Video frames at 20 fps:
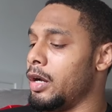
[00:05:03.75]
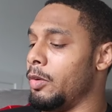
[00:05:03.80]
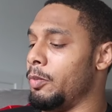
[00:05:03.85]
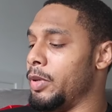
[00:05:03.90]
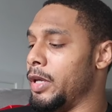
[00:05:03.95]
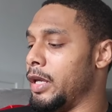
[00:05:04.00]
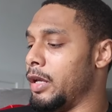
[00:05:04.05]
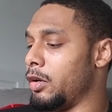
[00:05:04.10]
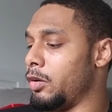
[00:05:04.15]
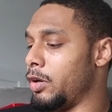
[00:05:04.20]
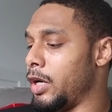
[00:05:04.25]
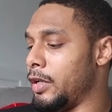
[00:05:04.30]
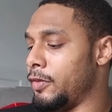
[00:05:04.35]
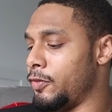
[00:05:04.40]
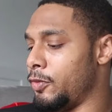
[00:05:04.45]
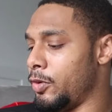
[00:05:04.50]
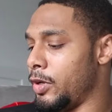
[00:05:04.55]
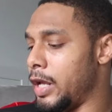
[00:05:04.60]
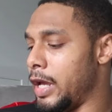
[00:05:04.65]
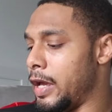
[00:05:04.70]
Being
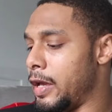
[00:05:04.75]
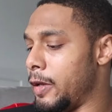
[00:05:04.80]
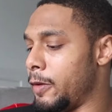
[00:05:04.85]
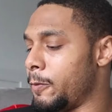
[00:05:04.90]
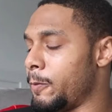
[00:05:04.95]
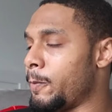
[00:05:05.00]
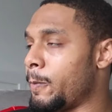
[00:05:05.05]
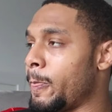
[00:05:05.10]
grateful that